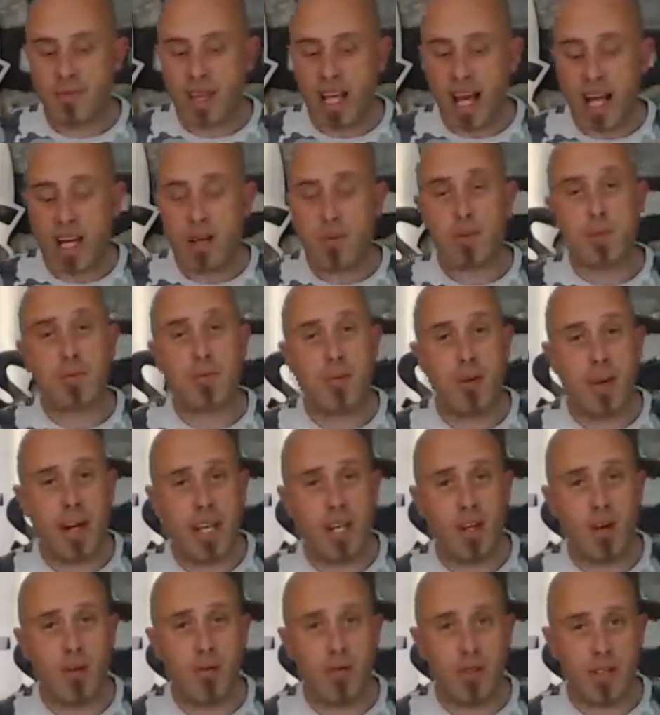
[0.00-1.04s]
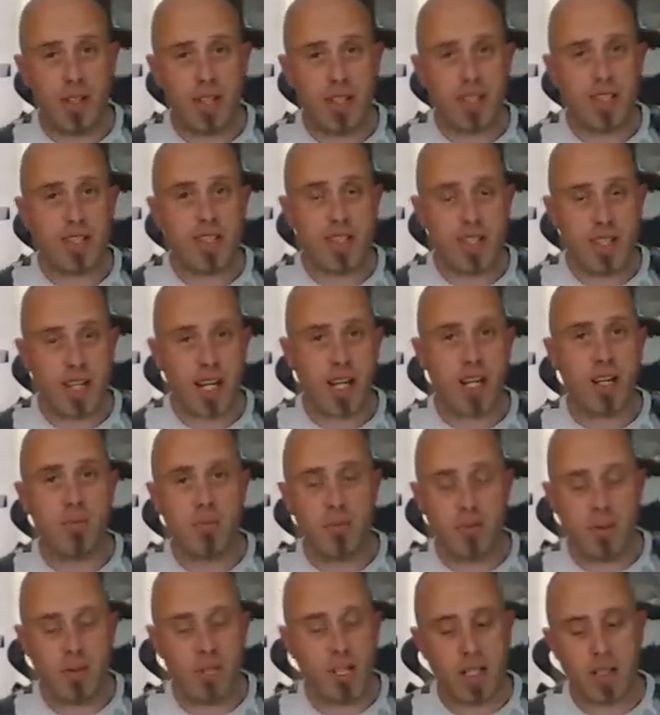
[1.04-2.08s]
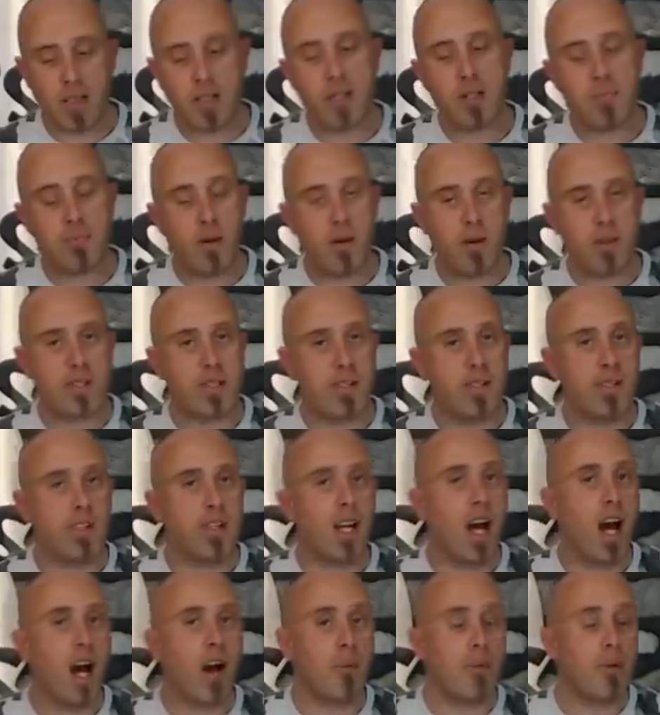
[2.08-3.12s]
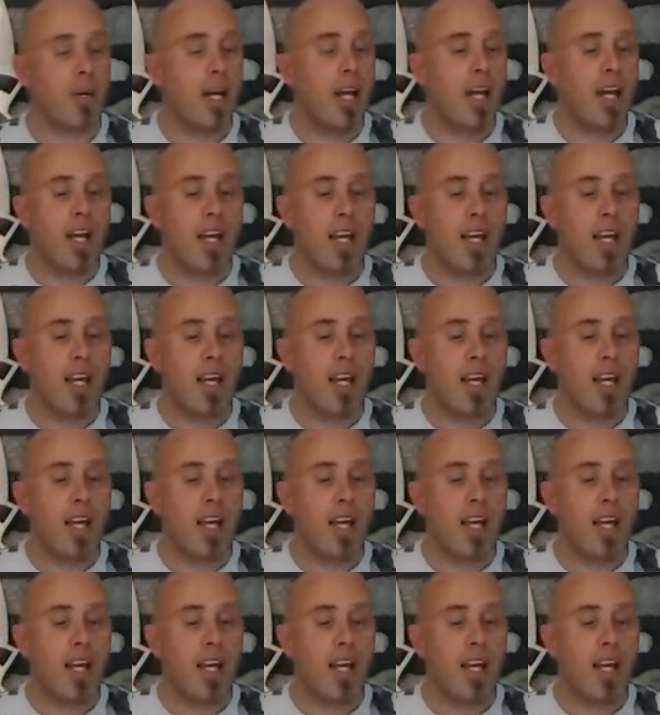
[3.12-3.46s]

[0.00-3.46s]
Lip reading: and it was pretty obvious the second minute this box turned up,